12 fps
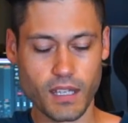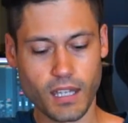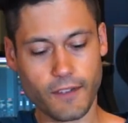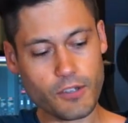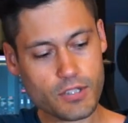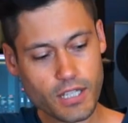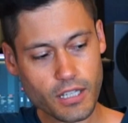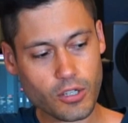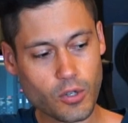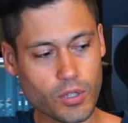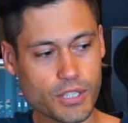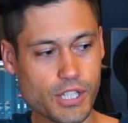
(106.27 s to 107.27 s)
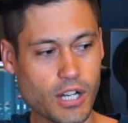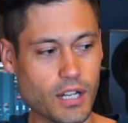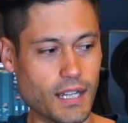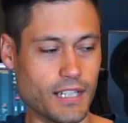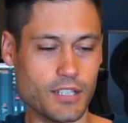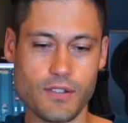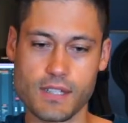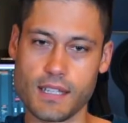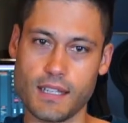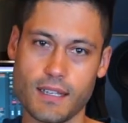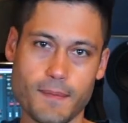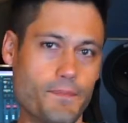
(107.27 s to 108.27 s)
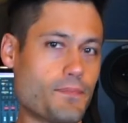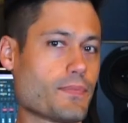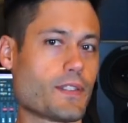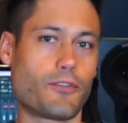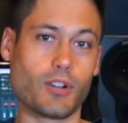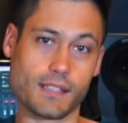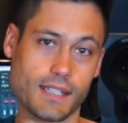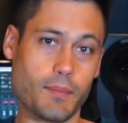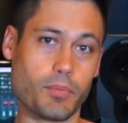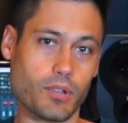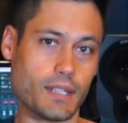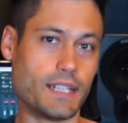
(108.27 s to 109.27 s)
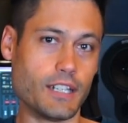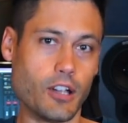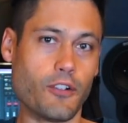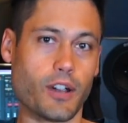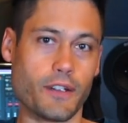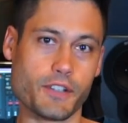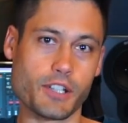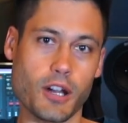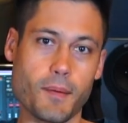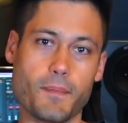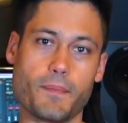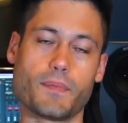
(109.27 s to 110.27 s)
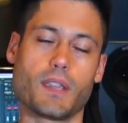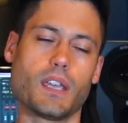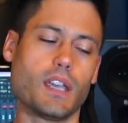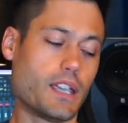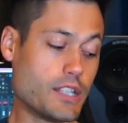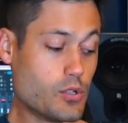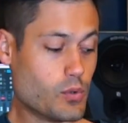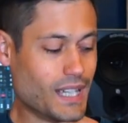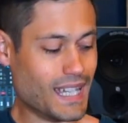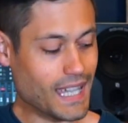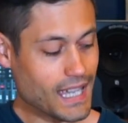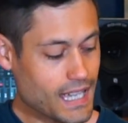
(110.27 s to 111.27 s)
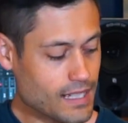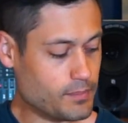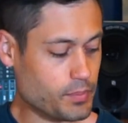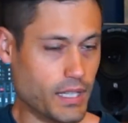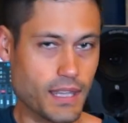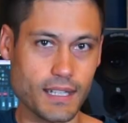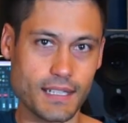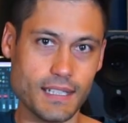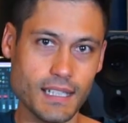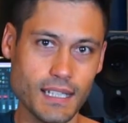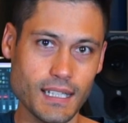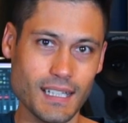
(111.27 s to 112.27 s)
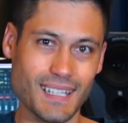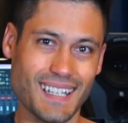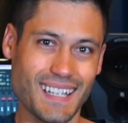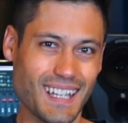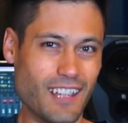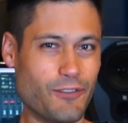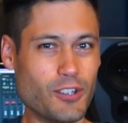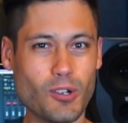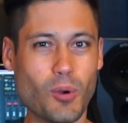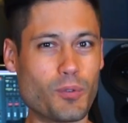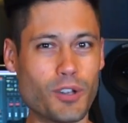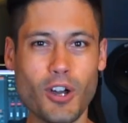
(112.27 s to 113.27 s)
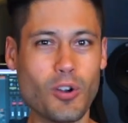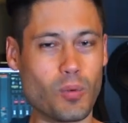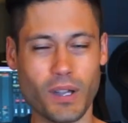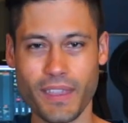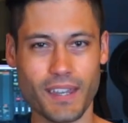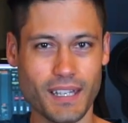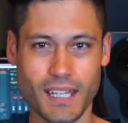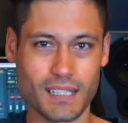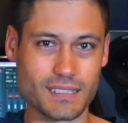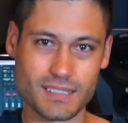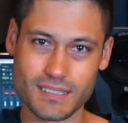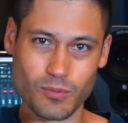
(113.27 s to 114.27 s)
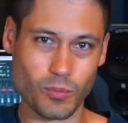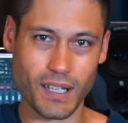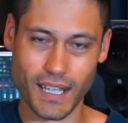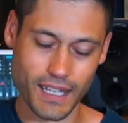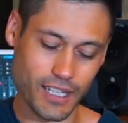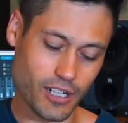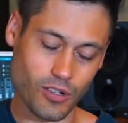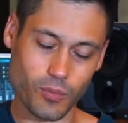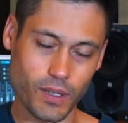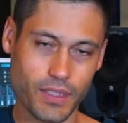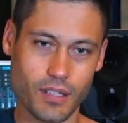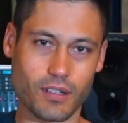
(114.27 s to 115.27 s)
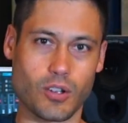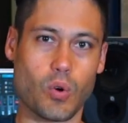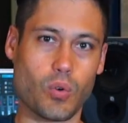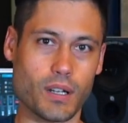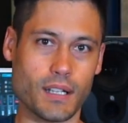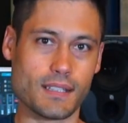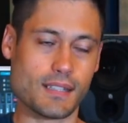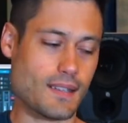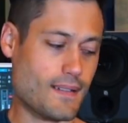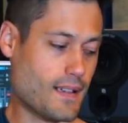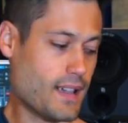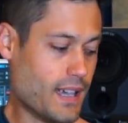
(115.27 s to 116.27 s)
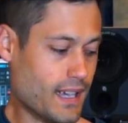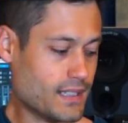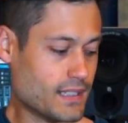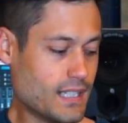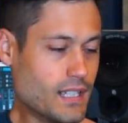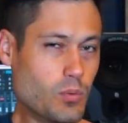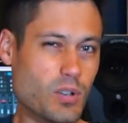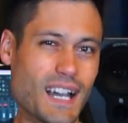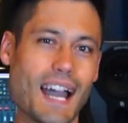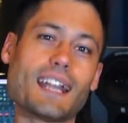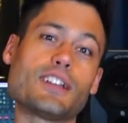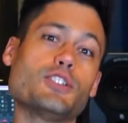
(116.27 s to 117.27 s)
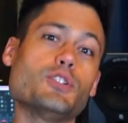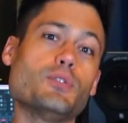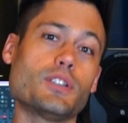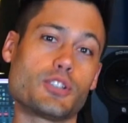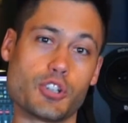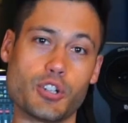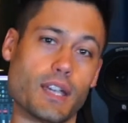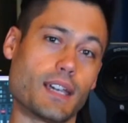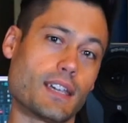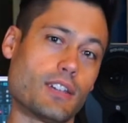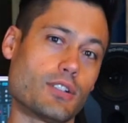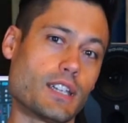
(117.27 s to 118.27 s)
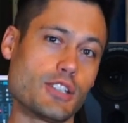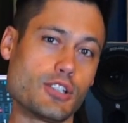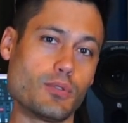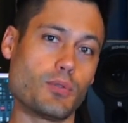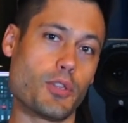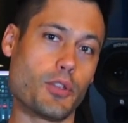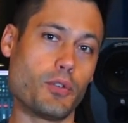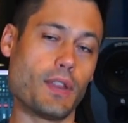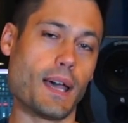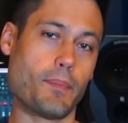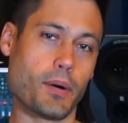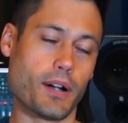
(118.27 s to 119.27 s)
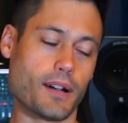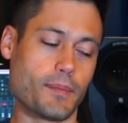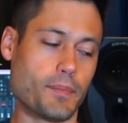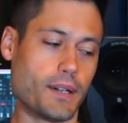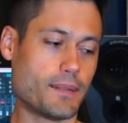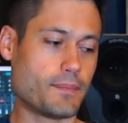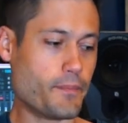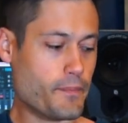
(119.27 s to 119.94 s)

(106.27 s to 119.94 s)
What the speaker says: If you see a chord chart and you see, for example, a D over F sharp, you can play the D if you don't know what the chord is. And D will kind of do the trick. It'll get you through that part, but